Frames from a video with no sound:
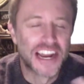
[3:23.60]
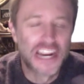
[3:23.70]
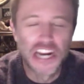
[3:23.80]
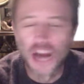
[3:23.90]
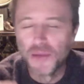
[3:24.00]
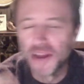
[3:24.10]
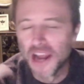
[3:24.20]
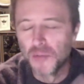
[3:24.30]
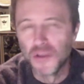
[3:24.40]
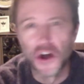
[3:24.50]
like coming
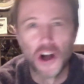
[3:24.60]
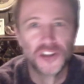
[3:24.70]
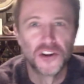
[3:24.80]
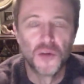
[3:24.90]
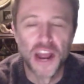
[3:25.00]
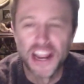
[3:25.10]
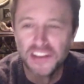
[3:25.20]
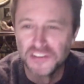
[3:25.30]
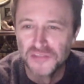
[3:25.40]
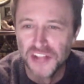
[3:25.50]
up with alternate
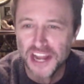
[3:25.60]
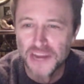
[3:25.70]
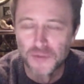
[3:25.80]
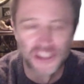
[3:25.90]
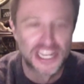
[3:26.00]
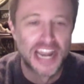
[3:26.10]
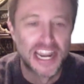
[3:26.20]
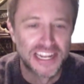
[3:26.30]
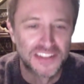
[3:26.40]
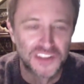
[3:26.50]
ways of like
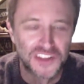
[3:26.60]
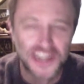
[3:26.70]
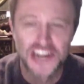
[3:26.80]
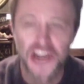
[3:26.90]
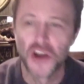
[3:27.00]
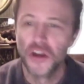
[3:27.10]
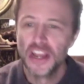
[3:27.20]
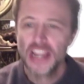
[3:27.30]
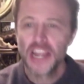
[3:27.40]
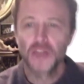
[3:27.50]
pretending it's like, oh,
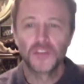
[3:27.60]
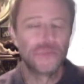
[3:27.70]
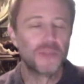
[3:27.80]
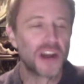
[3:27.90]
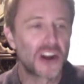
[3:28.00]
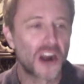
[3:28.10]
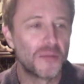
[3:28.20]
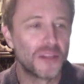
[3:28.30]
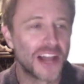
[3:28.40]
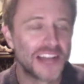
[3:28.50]
here's some
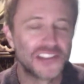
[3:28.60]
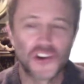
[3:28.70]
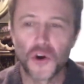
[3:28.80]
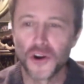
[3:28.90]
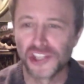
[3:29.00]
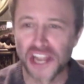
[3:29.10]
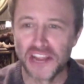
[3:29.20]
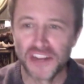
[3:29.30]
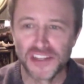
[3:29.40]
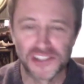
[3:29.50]
caramelized corn
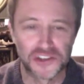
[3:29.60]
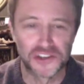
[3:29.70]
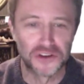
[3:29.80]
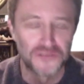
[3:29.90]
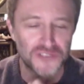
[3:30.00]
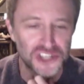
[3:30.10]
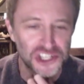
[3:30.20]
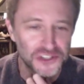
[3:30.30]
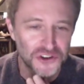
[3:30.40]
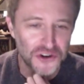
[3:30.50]
shavings served over
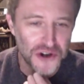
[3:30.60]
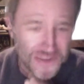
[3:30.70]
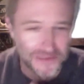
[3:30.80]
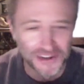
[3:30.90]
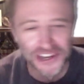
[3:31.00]
chilled cream.